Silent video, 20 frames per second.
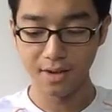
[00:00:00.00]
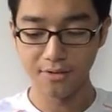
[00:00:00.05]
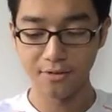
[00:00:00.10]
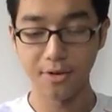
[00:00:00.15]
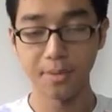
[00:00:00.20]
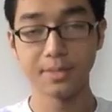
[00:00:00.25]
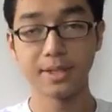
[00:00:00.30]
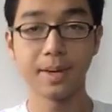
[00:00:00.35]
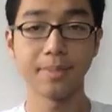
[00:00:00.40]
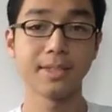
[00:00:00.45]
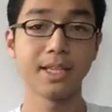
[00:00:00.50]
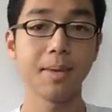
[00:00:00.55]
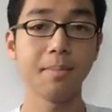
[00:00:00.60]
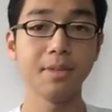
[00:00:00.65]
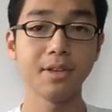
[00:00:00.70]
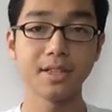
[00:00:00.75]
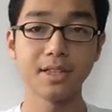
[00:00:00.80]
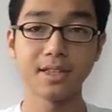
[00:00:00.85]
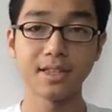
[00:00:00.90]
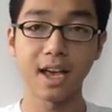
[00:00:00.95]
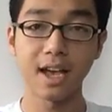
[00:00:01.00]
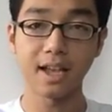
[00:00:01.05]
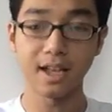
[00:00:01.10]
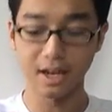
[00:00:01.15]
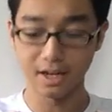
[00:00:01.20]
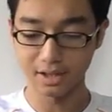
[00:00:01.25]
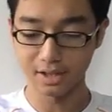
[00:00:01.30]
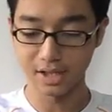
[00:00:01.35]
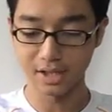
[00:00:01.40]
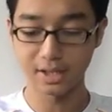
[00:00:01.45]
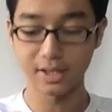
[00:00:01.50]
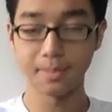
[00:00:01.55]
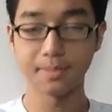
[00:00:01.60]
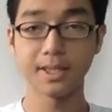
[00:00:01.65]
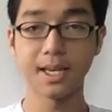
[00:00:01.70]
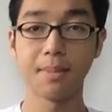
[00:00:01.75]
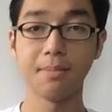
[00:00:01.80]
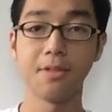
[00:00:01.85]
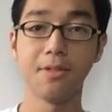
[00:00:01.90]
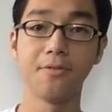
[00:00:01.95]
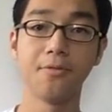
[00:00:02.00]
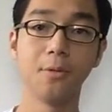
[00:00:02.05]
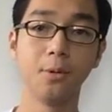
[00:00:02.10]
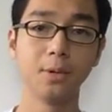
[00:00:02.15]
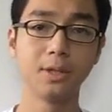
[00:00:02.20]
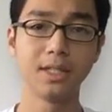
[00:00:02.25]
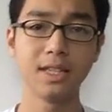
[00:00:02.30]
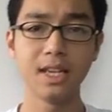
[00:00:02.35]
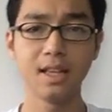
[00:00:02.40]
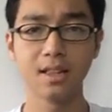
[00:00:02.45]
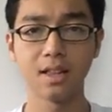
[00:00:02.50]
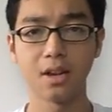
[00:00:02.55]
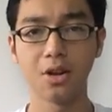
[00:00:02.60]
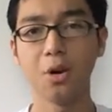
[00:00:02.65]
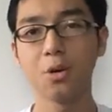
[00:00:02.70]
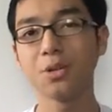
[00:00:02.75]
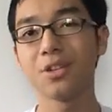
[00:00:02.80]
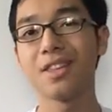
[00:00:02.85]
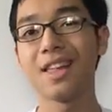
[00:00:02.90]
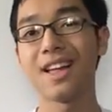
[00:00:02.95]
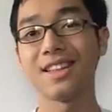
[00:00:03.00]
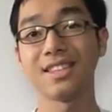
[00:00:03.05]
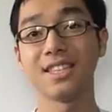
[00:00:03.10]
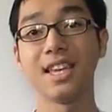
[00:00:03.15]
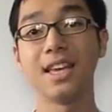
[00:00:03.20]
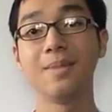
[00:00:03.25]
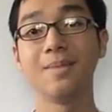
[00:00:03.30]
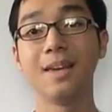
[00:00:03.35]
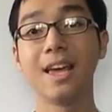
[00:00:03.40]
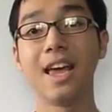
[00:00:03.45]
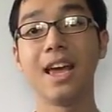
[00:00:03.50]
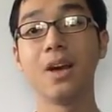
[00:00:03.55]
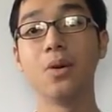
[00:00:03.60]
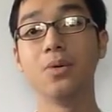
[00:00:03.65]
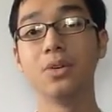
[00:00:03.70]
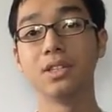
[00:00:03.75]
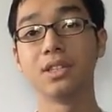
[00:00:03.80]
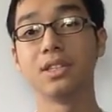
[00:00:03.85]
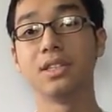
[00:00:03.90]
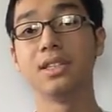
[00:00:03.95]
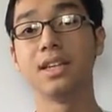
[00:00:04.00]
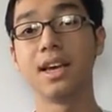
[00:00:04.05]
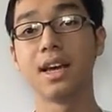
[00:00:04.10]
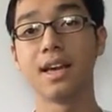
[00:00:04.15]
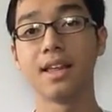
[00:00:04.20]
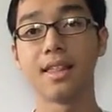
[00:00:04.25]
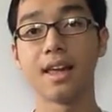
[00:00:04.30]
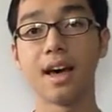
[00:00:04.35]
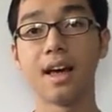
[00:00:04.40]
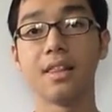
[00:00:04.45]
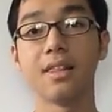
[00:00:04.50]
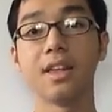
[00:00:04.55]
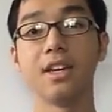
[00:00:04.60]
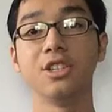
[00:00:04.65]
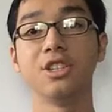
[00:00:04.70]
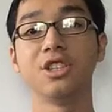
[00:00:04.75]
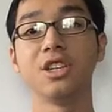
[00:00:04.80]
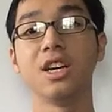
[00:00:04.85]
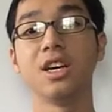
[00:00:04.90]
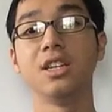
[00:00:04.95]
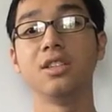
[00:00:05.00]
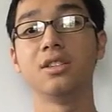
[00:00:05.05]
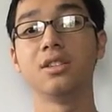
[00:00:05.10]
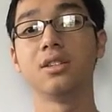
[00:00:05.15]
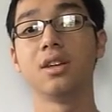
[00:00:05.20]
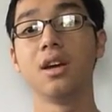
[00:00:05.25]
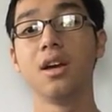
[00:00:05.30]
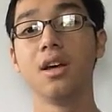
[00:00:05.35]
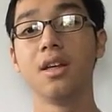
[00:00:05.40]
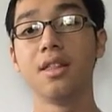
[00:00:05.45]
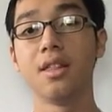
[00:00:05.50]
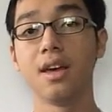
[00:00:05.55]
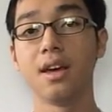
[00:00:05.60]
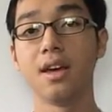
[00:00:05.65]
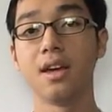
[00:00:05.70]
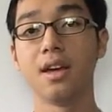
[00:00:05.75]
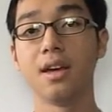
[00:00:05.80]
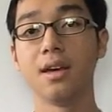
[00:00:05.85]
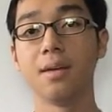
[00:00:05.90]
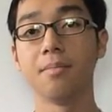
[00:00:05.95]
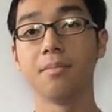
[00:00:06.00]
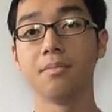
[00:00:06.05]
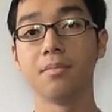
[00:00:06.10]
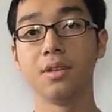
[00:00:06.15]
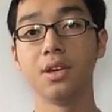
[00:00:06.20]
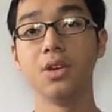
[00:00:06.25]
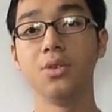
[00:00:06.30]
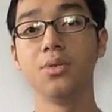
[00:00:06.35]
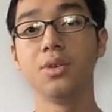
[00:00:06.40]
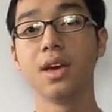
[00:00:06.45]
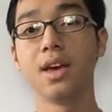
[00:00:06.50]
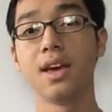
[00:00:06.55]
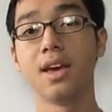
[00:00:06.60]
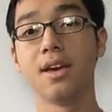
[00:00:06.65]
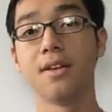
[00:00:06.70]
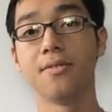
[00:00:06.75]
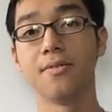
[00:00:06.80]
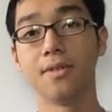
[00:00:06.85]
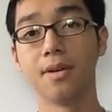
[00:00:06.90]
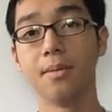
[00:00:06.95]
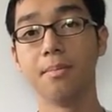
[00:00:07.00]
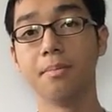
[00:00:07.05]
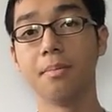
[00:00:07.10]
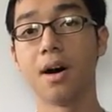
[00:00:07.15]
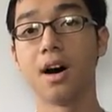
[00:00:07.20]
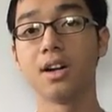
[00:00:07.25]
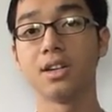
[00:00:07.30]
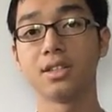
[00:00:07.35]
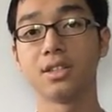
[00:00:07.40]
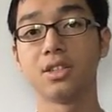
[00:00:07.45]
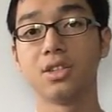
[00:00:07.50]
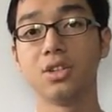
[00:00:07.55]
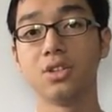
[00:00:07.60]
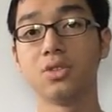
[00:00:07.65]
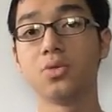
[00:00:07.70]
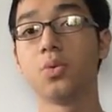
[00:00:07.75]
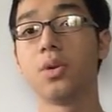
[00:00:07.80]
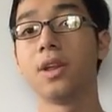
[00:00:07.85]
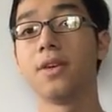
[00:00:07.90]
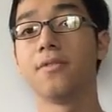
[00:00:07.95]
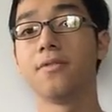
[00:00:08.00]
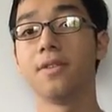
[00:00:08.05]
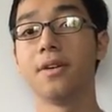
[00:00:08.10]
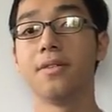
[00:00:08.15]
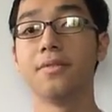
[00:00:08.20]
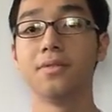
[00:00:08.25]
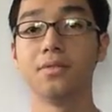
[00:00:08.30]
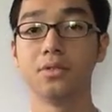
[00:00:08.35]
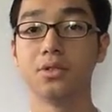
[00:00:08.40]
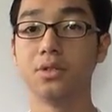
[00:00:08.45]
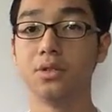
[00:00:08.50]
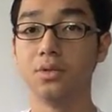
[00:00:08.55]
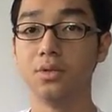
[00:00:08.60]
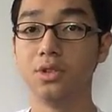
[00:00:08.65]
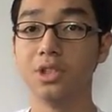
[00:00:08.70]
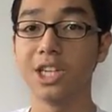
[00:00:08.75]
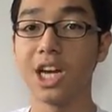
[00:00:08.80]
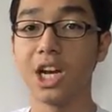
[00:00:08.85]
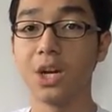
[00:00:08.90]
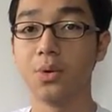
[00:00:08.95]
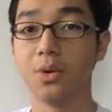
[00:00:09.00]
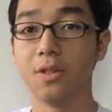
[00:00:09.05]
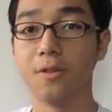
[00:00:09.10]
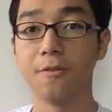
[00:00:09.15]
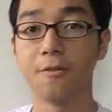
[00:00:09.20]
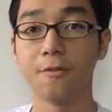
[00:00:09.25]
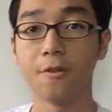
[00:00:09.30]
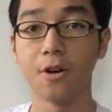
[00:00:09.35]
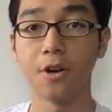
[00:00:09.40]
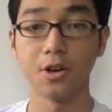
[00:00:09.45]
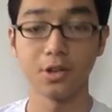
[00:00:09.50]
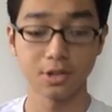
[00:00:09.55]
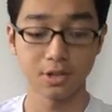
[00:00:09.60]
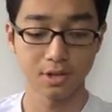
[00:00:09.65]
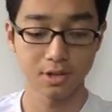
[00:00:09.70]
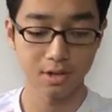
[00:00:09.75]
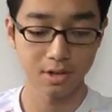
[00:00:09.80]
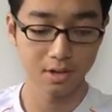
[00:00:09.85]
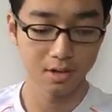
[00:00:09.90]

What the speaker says: from September the 2nd to September the 14th. And also that same year was the year that they changed their new year from March the 25th to January the 1st.